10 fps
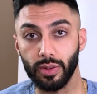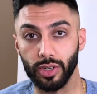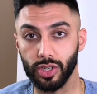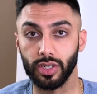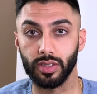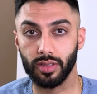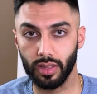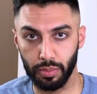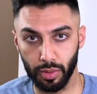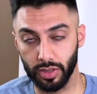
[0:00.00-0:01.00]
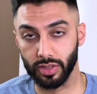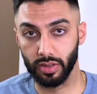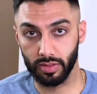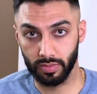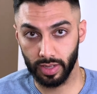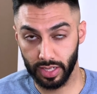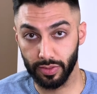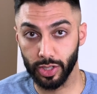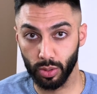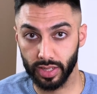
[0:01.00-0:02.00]
which is the personal
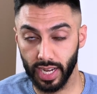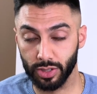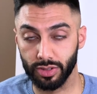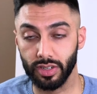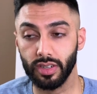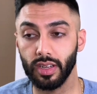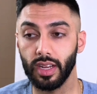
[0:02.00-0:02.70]
individual tax return.